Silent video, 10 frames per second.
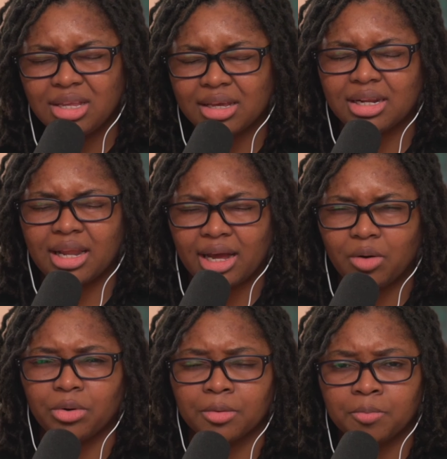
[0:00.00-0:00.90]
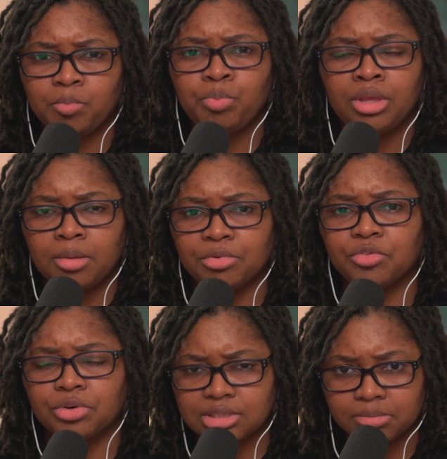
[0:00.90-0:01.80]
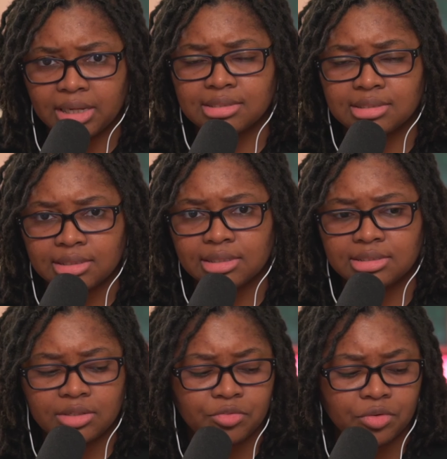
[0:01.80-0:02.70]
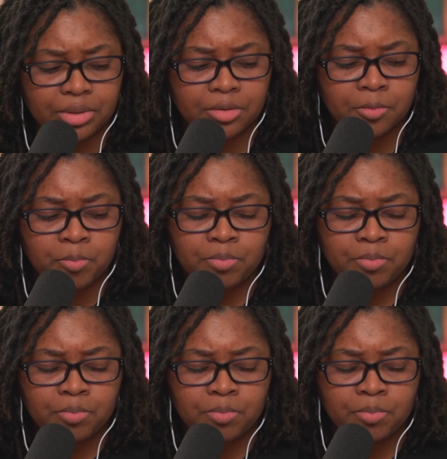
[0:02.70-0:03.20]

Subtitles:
I get an hour before this medicine kicks in for real.